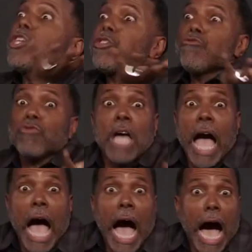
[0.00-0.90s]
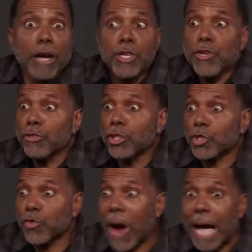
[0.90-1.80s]
do you, how do you
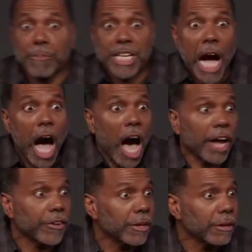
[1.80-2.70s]
describe God?